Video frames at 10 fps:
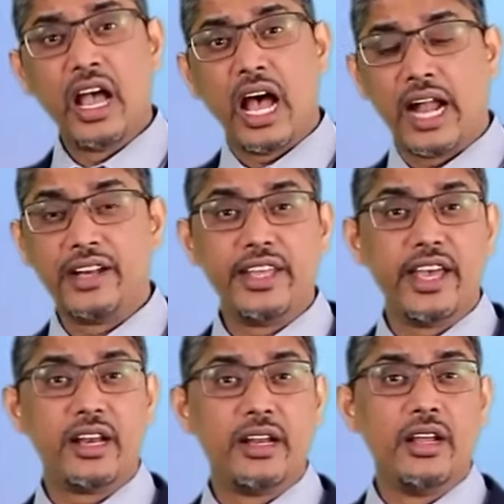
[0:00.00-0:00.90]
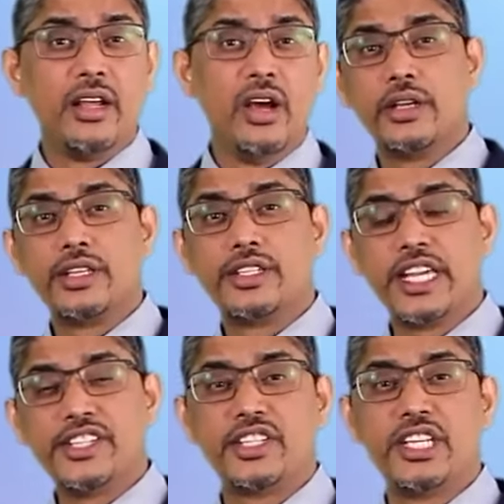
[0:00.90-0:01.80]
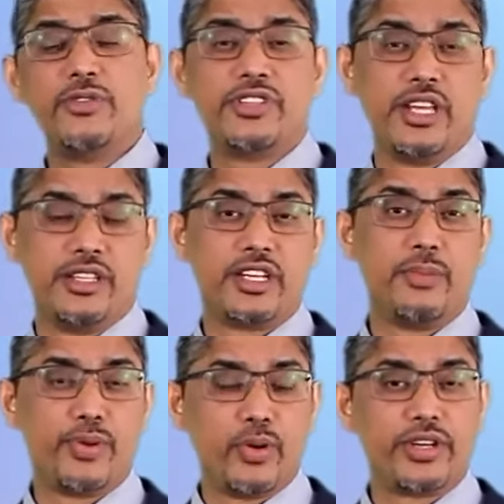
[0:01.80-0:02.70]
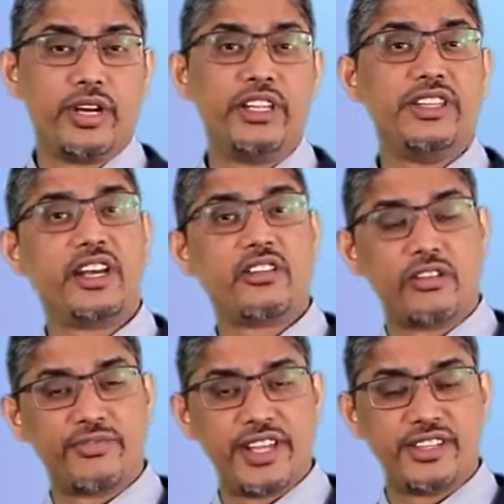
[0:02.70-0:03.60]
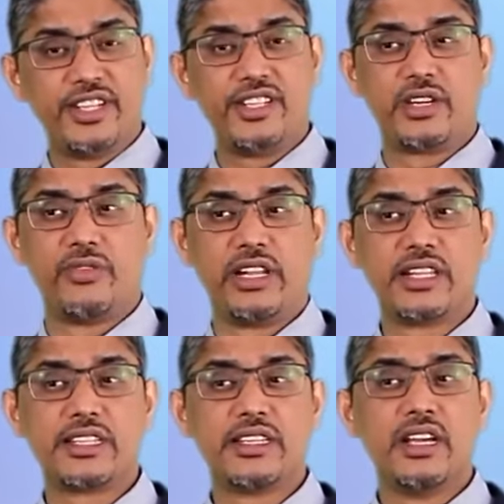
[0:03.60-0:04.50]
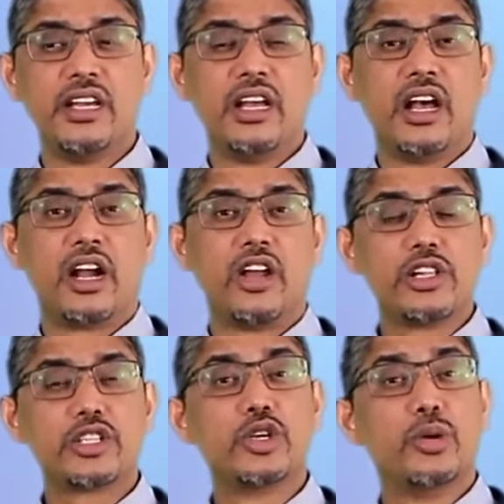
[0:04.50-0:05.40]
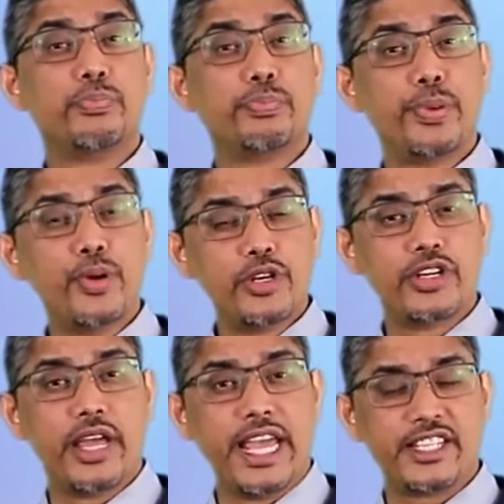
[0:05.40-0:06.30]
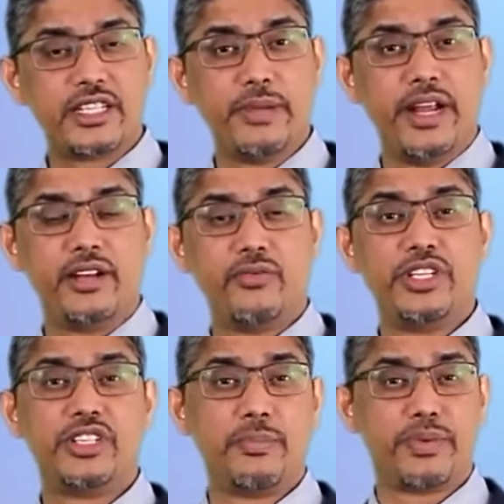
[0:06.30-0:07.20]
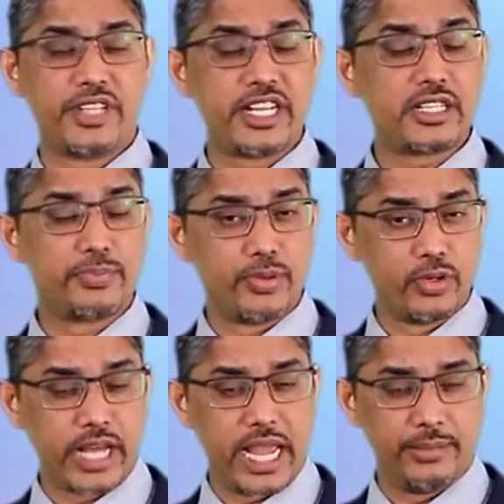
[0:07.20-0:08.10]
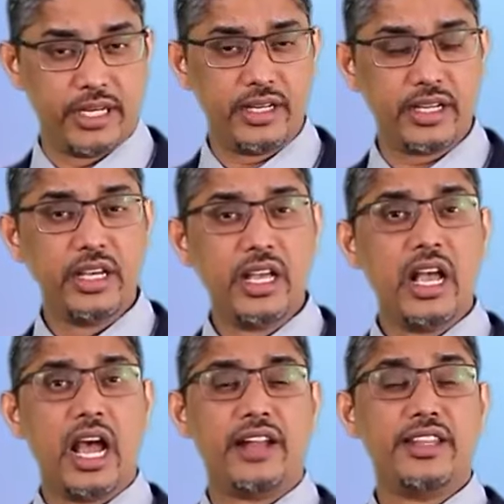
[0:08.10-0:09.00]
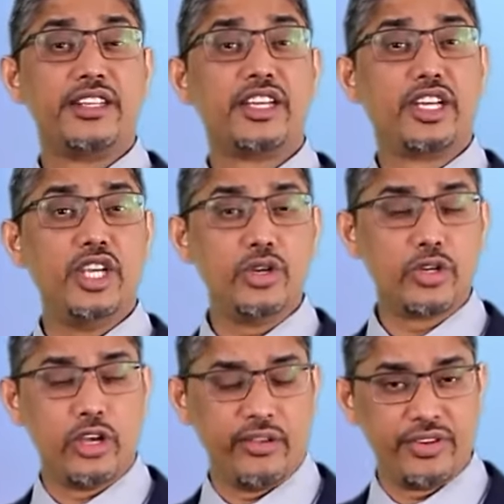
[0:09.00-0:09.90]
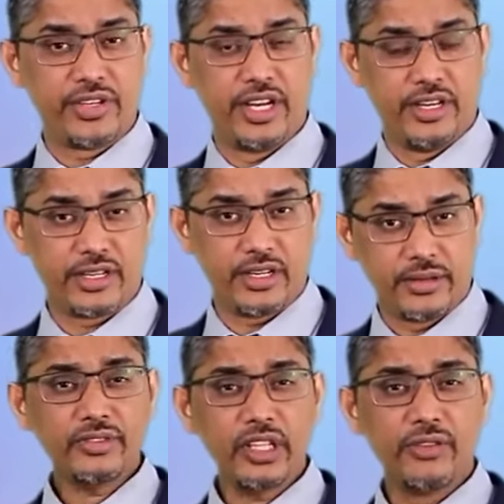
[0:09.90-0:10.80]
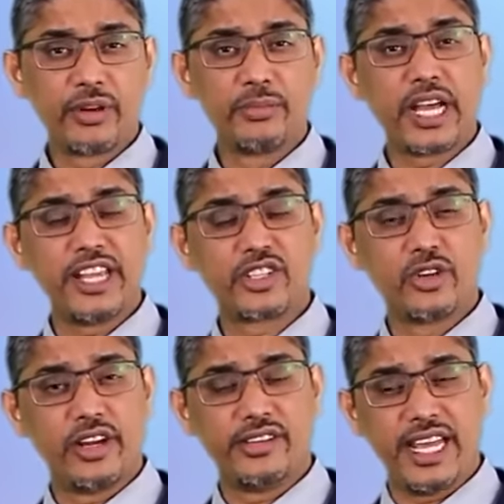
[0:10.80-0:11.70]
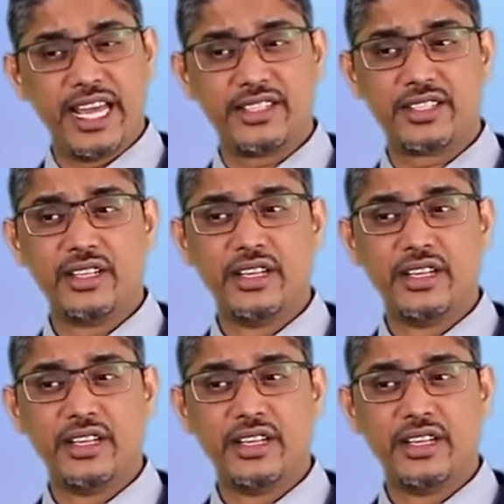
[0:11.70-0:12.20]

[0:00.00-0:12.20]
and their sensitivities reported with their confidence intervals, and also pooled estimate which represents pooled diamond, and there is a Q coefficient from chi-square test,